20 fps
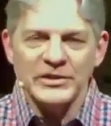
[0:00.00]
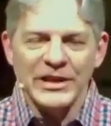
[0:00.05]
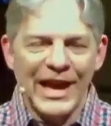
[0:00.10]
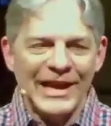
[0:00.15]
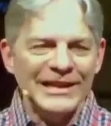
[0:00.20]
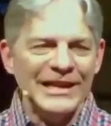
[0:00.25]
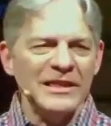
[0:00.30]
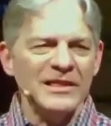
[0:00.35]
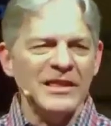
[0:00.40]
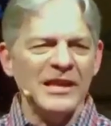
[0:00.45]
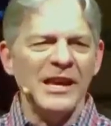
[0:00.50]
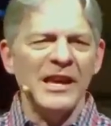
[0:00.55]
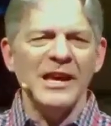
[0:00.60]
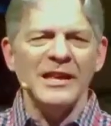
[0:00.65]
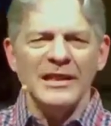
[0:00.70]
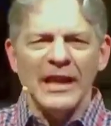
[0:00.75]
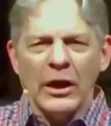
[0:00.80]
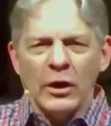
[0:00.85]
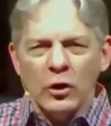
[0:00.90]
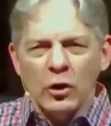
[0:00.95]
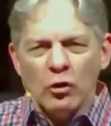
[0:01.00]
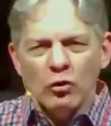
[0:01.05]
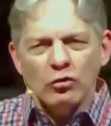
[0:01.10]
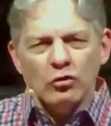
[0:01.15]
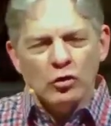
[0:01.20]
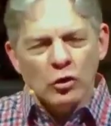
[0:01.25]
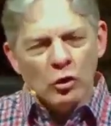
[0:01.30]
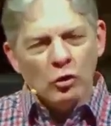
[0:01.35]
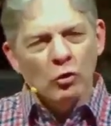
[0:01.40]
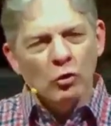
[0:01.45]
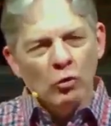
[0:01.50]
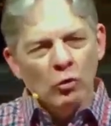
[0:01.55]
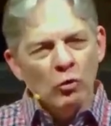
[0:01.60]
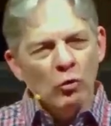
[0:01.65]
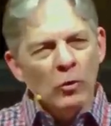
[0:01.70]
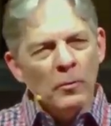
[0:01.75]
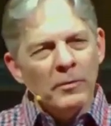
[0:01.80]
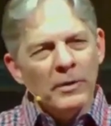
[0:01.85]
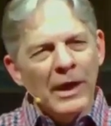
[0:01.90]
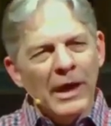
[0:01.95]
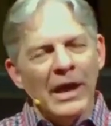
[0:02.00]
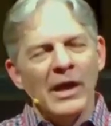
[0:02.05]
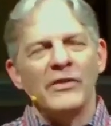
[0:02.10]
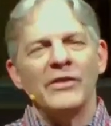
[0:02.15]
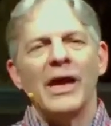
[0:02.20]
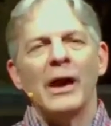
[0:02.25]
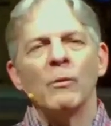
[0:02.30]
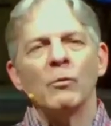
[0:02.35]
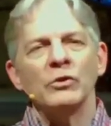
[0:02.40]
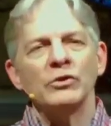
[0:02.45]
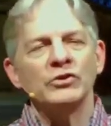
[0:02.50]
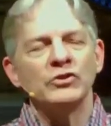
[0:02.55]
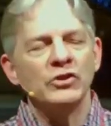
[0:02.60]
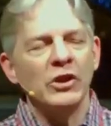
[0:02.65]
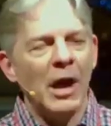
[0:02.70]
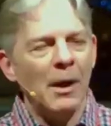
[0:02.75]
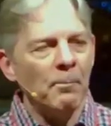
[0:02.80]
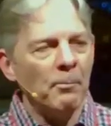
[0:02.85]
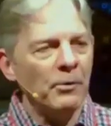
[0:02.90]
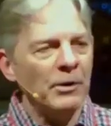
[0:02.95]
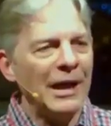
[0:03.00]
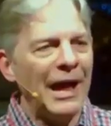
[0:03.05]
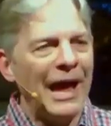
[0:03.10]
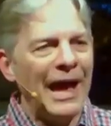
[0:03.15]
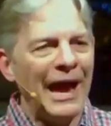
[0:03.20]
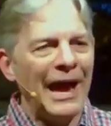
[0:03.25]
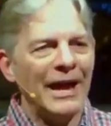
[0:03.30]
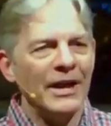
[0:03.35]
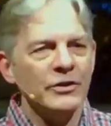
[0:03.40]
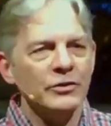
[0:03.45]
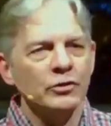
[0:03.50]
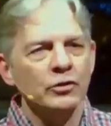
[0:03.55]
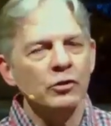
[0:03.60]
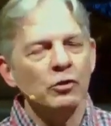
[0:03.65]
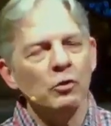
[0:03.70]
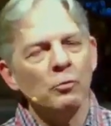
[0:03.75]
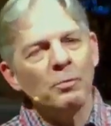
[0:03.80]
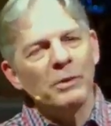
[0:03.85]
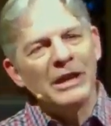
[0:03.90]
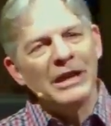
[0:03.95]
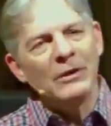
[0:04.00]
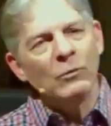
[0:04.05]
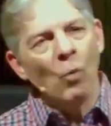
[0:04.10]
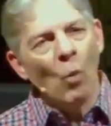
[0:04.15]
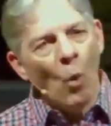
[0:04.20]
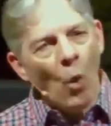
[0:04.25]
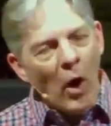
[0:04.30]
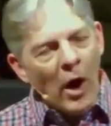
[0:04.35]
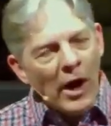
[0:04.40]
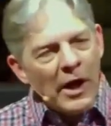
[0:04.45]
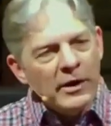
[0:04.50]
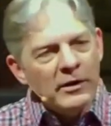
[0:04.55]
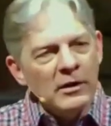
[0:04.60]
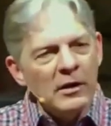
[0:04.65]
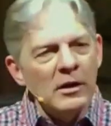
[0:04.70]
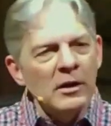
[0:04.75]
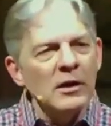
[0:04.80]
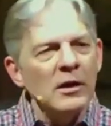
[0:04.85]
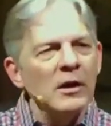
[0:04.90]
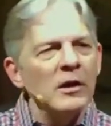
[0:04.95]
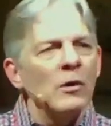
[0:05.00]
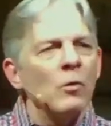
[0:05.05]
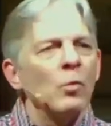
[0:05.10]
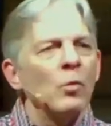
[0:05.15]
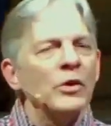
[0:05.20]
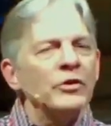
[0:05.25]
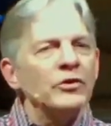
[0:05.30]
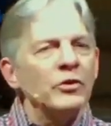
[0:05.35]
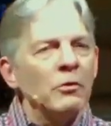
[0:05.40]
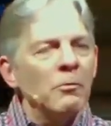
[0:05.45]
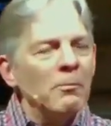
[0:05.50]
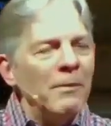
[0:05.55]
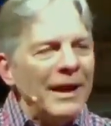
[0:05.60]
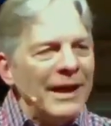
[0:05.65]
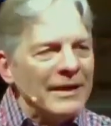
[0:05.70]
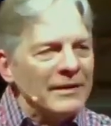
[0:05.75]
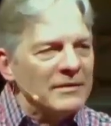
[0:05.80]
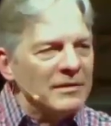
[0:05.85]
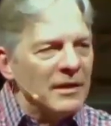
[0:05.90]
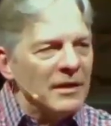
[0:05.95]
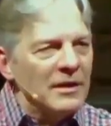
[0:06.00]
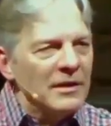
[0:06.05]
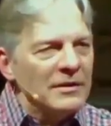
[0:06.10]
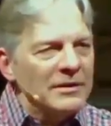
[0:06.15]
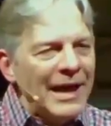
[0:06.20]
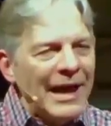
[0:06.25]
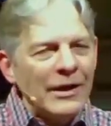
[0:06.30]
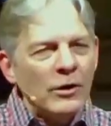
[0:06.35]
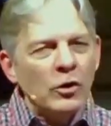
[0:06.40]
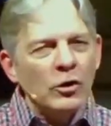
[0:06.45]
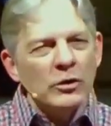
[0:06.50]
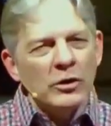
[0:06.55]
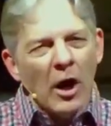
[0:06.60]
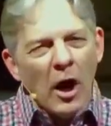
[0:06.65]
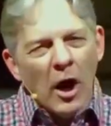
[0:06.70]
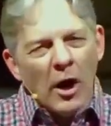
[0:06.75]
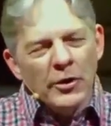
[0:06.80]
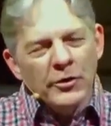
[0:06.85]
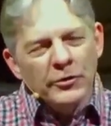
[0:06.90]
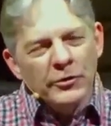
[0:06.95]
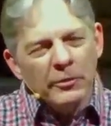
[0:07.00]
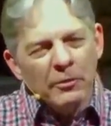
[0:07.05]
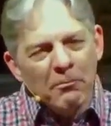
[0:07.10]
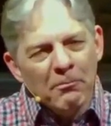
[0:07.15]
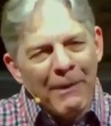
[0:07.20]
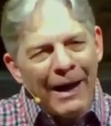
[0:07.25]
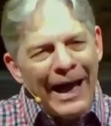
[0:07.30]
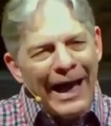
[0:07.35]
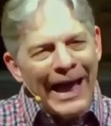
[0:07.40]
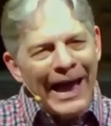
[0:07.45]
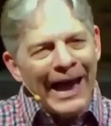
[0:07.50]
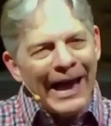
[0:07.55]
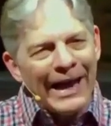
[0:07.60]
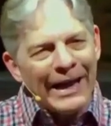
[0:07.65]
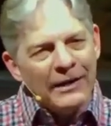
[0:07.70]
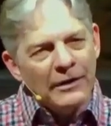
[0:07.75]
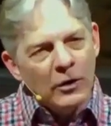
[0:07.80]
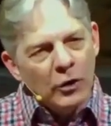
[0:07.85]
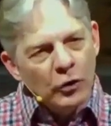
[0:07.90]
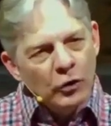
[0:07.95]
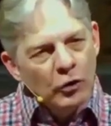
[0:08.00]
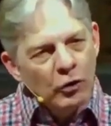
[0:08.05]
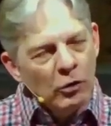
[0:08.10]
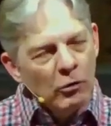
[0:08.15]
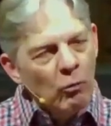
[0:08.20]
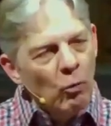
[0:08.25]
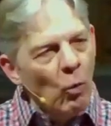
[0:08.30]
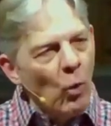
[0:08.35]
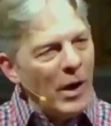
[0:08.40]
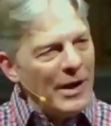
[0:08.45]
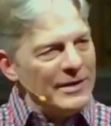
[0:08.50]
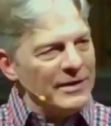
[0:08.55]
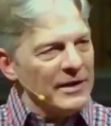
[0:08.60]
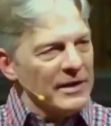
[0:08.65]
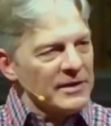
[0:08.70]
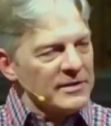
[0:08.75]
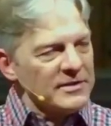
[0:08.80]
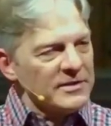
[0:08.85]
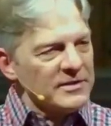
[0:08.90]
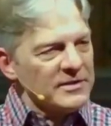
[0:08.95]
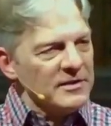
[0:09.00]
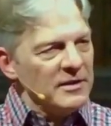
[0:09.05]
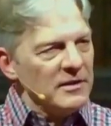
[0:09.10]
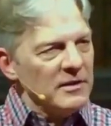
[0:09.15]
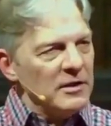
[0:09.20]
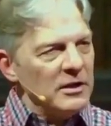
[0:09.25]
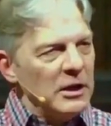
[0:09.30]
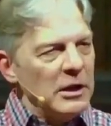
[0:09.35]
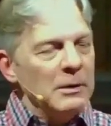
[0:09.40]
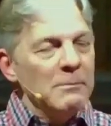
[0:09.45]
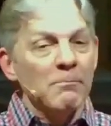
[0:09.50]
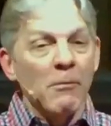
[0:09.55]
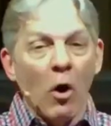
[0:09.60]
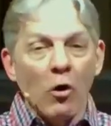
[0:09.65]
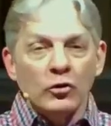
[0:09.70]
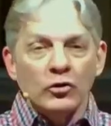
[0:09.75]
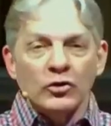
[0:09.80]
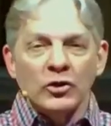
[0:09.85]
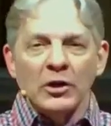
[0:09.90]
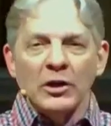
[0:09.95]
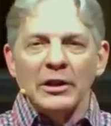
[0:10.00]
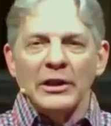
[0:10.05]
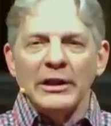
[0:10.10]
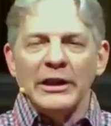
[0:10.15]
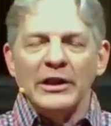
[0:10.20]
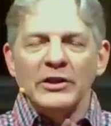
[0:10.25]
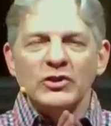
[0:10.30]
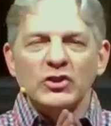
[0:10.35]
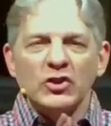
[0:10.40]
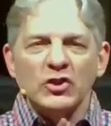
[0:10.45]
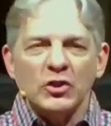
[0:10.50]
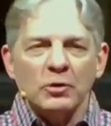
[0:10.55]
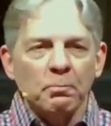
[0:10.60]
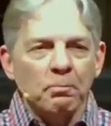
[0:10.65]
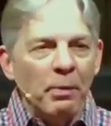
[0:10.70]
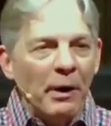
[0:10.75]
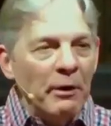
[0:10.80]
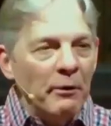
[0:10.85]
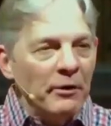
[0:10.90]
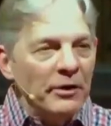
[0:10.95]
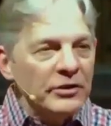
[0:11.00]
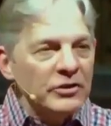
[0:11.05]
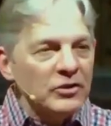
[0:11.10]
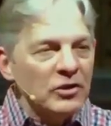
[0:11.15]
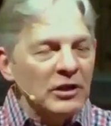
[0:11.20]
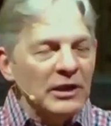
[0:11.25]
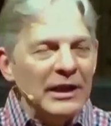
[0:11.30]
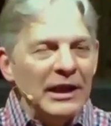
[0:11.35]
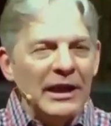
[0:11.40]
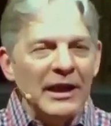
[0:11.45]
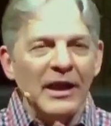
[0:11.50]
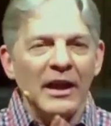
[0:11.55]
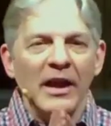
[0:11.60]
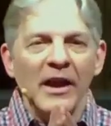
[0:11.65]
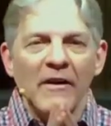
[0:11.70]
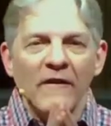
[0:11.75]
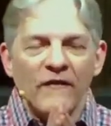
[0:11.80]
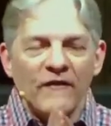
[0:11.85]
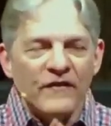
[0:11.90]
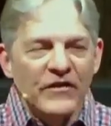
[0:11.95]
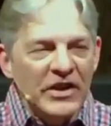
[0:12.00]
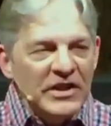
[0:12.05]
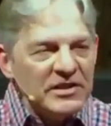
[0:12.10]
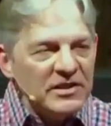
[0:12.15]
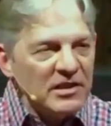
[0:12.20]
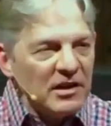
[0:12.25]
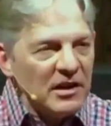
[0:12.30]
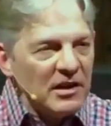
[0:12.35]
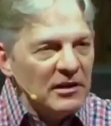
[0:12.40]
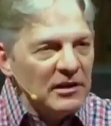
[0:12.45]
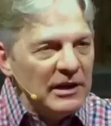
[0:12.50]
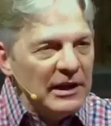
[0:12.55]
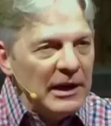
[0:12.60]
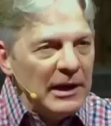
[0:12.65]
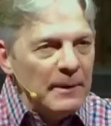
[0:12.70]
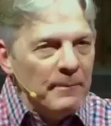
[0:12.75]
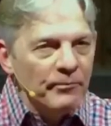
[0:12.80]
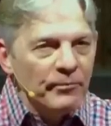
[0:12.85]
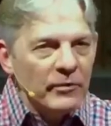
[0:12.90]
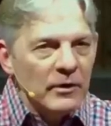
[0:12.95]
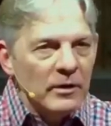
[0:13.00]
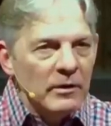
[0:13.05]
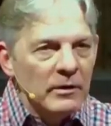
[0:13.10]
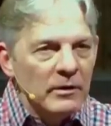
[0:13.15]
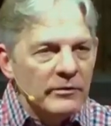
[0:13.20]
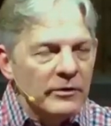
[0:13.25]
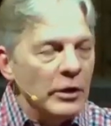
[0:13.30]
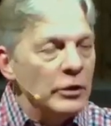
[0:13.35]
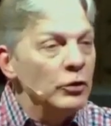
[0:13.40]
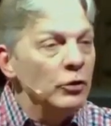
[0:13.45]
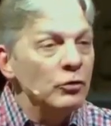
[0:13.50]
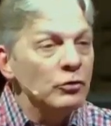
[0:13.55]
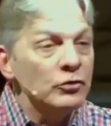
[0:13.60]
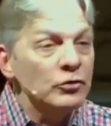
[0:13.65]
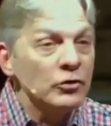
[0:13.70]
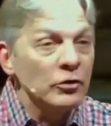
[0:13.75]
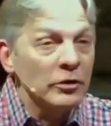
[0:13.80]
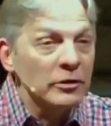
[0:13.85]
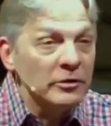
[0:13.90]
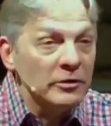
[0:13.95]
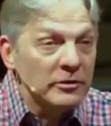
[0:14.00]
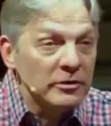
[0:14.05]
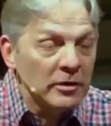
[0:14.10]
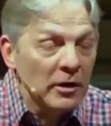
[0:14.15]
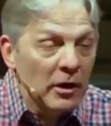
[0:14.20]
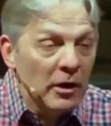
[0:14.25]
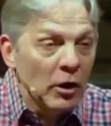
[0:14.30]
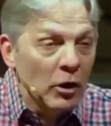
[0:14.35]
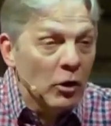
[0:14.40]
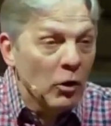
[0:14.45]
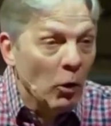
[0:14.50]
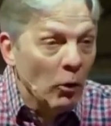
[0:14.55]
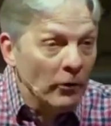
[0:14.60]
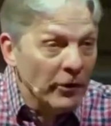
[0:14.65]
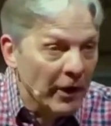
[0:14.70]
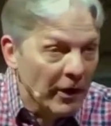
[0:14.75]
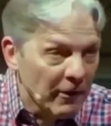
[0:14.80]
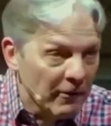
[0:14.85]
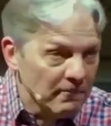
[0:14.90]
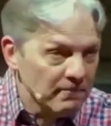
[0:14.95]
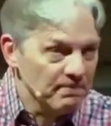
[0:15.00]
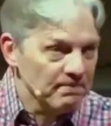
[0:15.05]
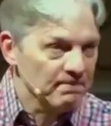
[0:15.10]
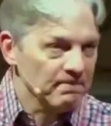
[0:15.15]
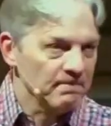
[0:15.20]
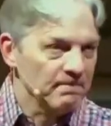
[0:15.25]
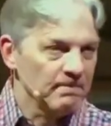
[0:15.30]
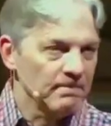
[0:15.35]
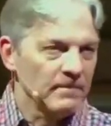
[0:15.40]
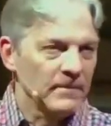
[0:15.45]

If there's anything that you do that would jeopardize you being one with your mate, that could undermine your oneness emotionally, spiritually, physically, then you shouldn't go there.